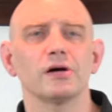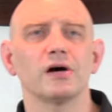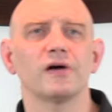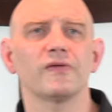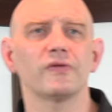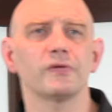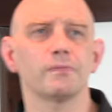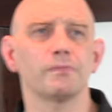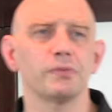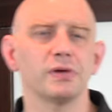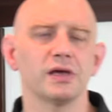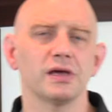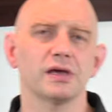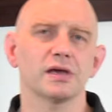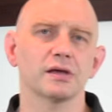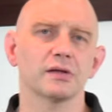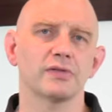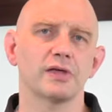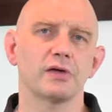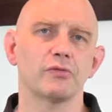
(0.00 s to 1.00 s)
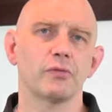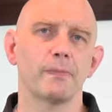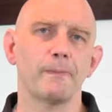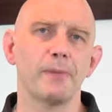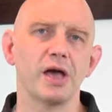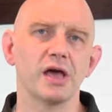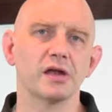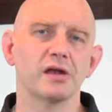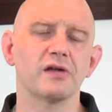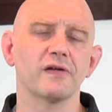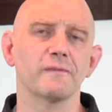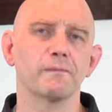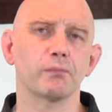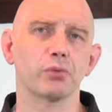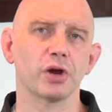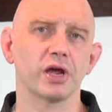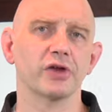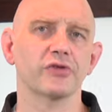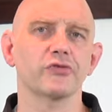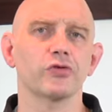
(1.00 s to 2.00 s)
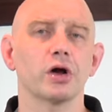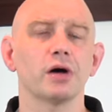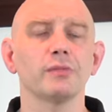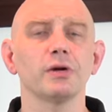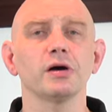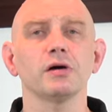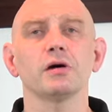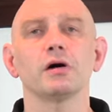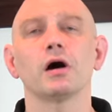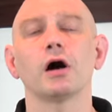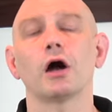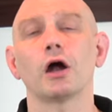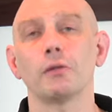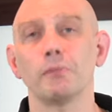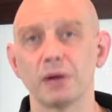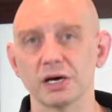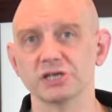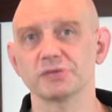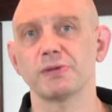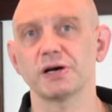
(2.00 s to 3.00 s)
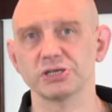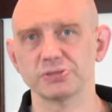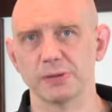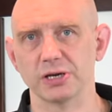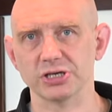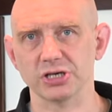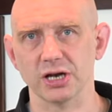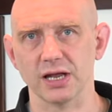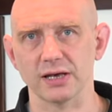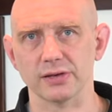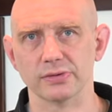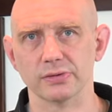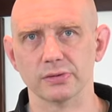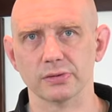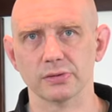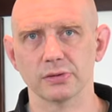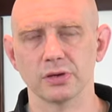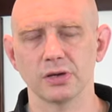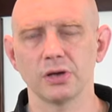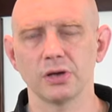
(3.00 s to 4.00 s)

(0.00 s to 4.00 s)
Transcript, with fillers: of it being that repetitive brain trauma are much, much, much less.